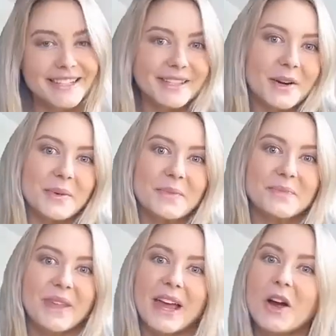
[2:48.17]
So,
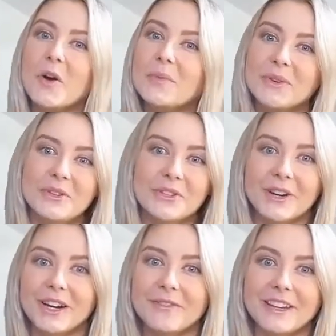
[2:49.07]
I hope you
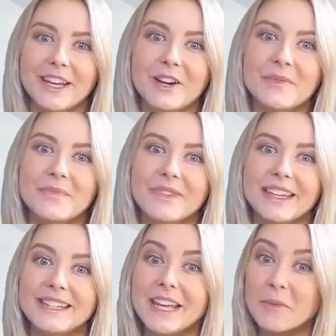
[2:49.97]
enjoyed our video.
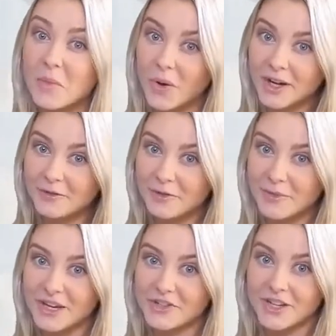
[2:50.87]
To get more
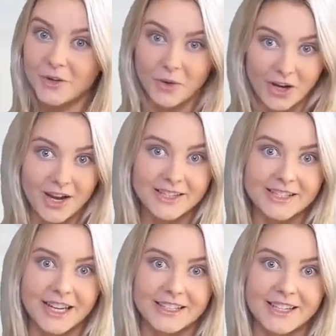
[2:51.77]
information or
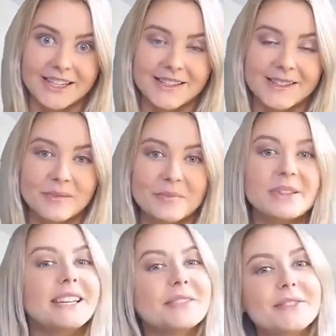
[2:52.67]
contact us,
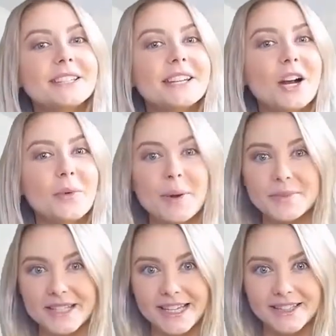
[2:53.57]
please visit our
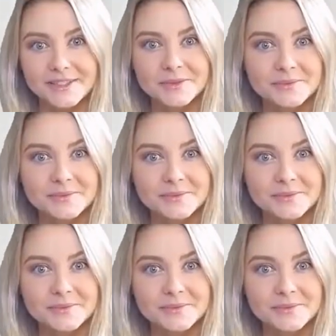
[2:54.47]
website,